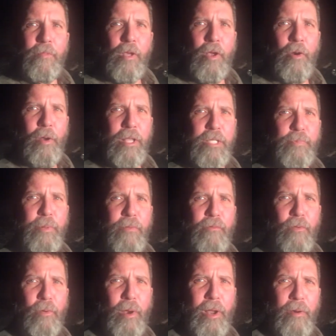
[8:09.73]
All right, it's been
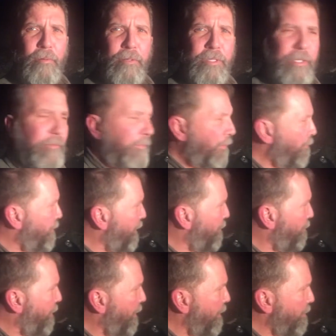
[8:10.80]
4 hours and
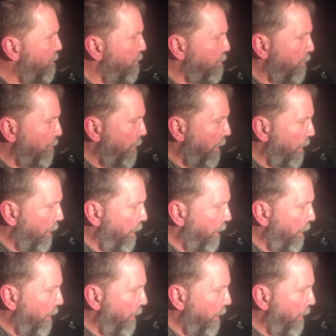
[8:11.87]
15 minutes, so it's about